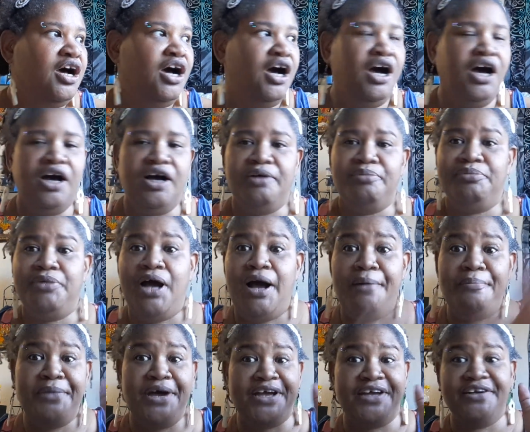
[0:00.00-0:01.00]
Um,
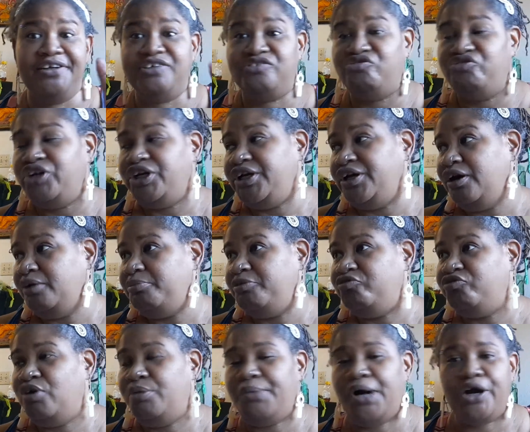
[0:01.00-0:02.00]
I'm making this video
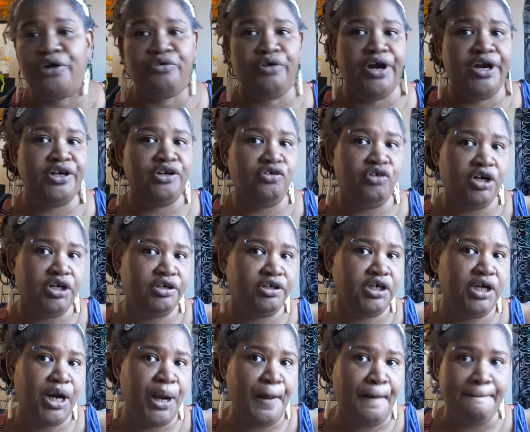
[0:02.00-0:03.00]
before my granddaughter
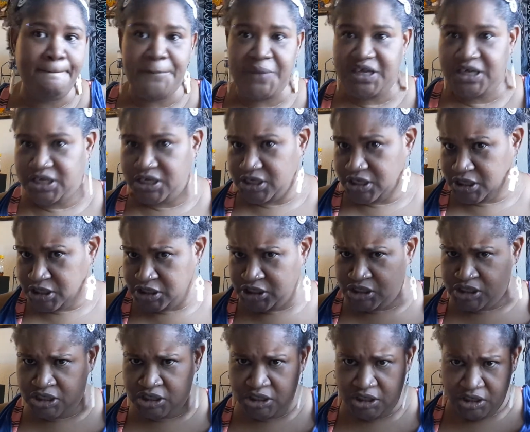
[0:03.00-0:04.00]
comes
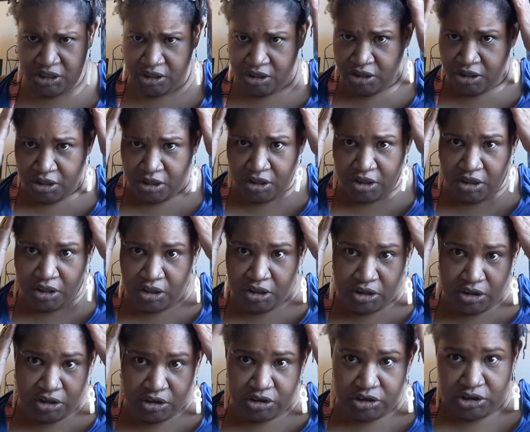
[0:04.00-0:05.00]
because
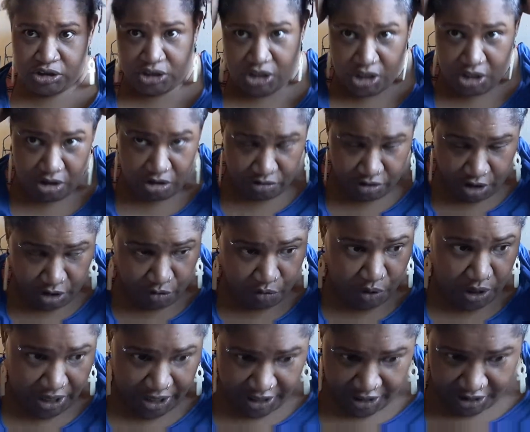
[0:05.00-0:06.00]
she on her
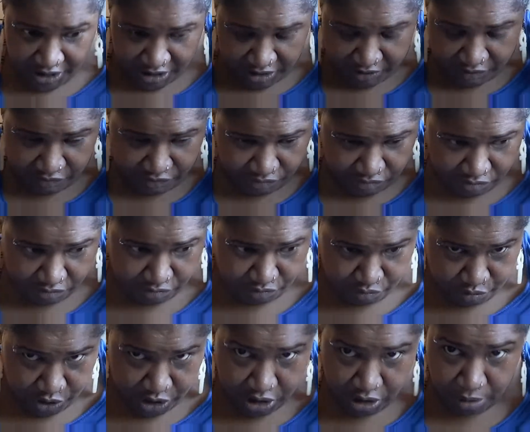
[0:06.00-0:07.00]
way
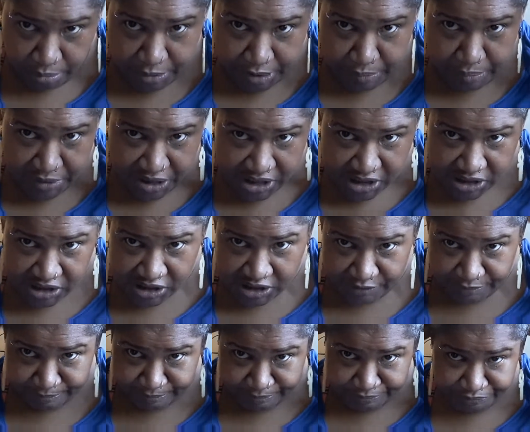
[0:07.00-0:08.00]
and we gonna be
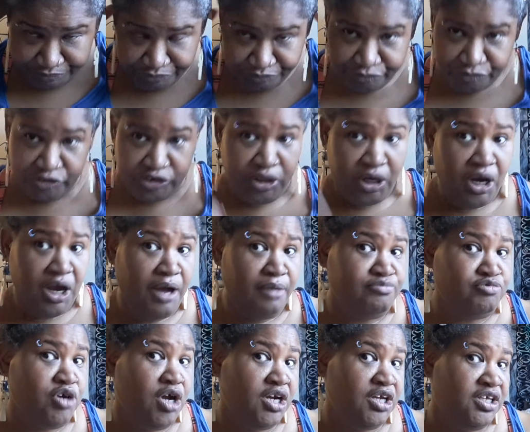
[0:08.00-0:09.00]
busy.
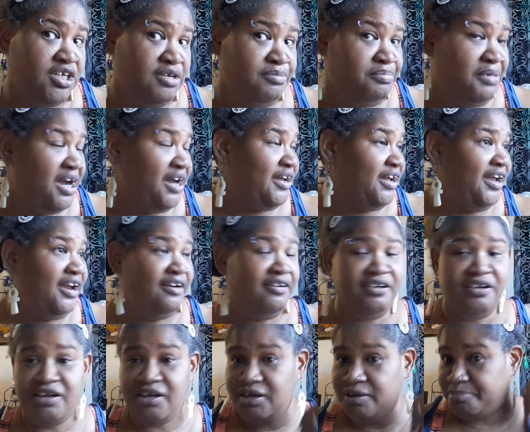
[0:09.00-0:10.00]
I'm trying to keep my
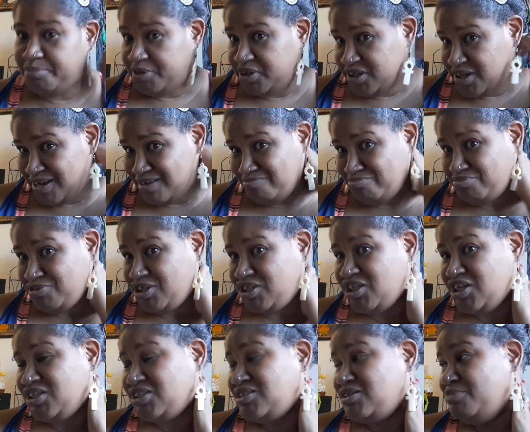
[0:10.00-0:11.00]
hair up and not be
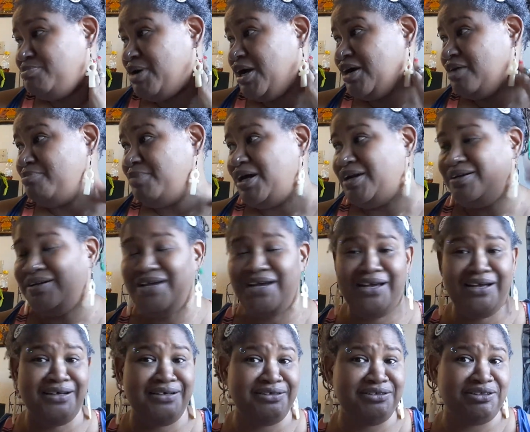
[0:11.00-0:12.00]
touching the back of my
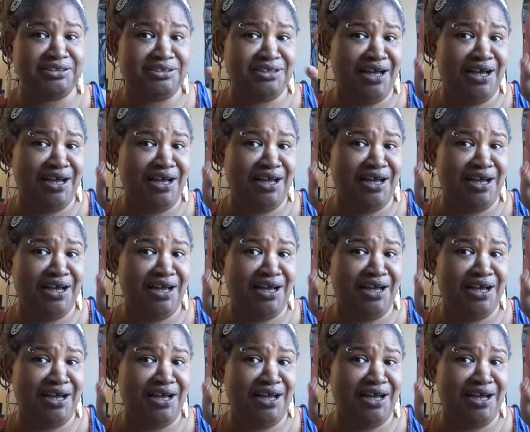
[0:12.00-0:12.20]
neck because,